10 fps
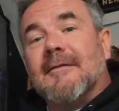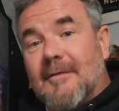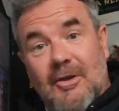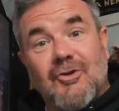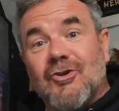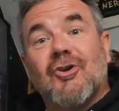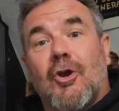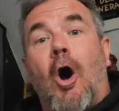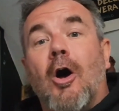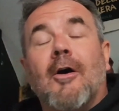You just
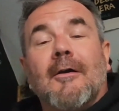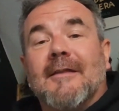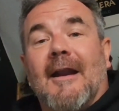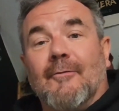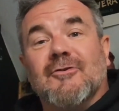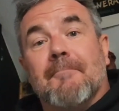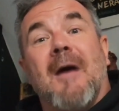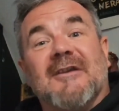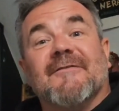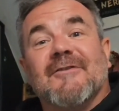got that he was a
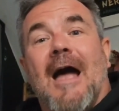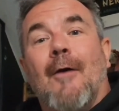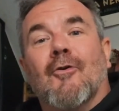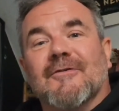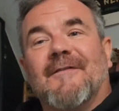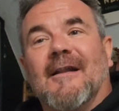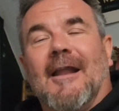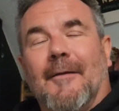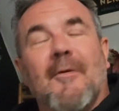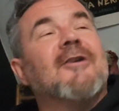massive Star Wars fan
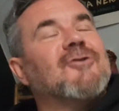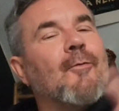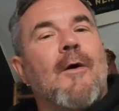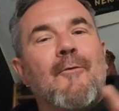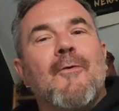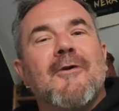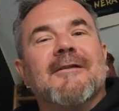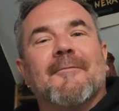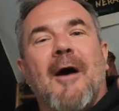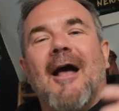like me. So when we were in
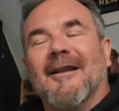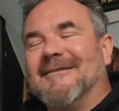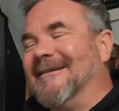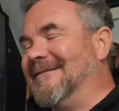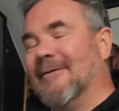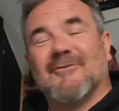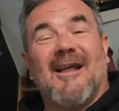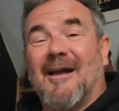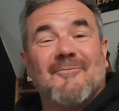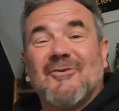the pilot seat, I was
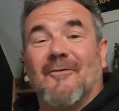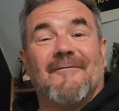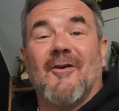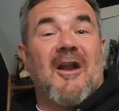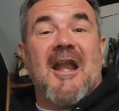like, I'm just going to fucking